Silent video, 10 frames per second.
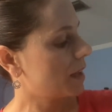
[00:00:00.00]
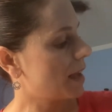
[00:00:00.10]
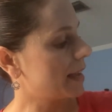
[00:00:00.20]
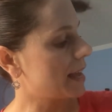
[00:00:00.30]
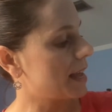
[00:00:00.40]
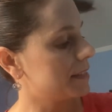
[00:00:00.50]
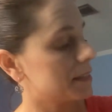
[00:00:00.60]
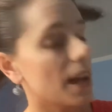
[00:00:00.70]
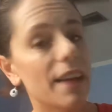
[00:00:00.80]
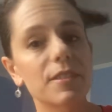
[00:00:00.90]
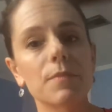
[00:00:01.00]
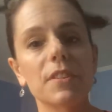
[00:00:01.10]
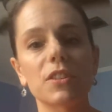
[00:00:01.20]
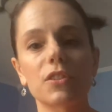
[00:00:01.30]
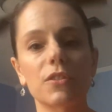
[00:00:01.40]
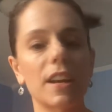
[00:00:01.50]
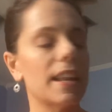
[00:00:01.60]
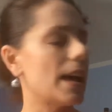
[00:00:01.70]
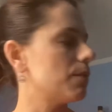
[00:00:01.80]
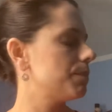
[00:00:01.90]
Hi, guys. I have some visitors right
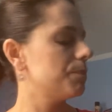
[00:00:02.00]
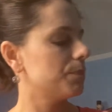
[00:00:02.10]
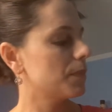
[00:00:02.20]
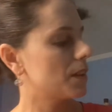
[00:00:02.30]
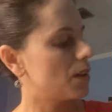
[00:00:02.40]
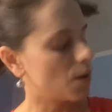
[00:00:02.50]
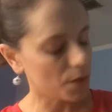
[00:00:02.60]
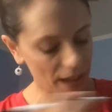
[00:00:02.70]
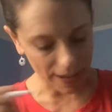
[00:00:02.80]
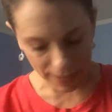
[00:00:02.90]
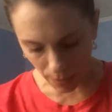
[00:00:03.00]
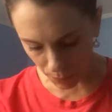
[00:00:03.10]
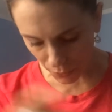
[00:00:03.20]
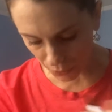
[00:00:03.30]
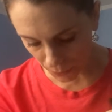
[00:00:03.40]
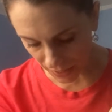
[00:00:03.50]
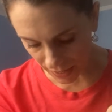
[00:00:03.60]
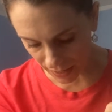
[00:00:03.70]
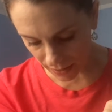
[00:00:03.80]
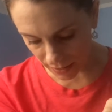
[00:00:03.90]
now. Okay, number 3,